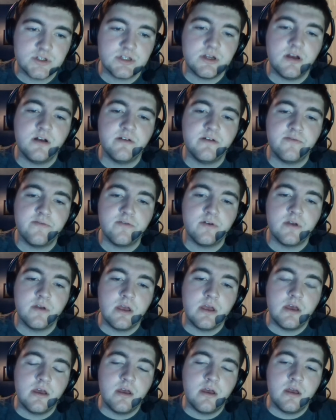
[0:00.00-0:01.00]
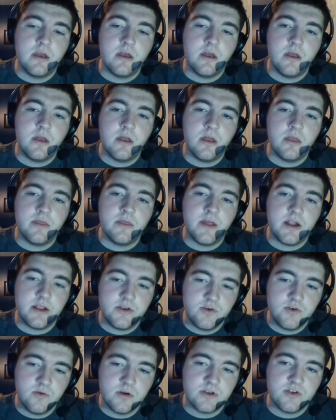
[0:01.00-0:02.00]
off, that I
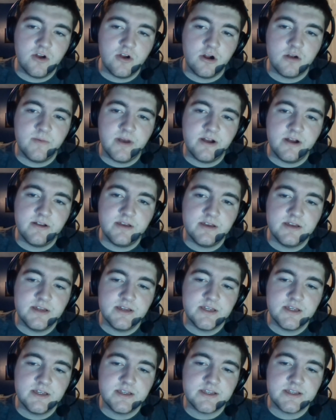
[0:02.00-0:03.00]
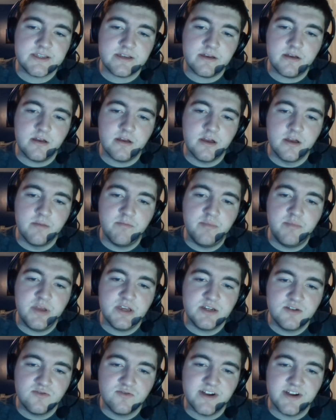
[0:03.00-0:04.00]
do want to talk about is
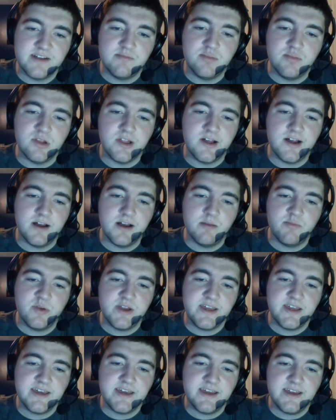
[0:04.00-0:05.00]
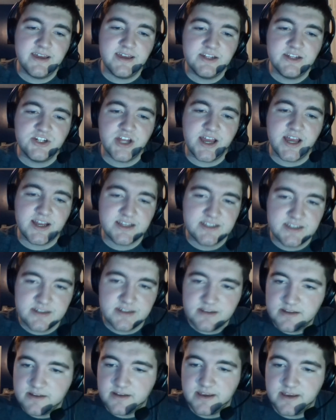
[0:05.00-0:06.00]
Big Red Blob, aka
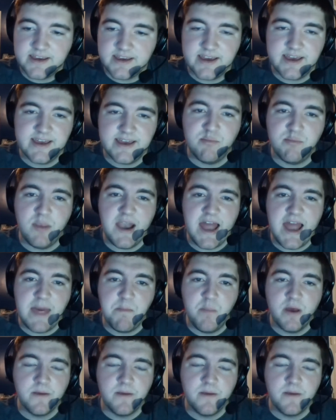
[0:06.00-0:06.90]
Jackson, aka Bleb.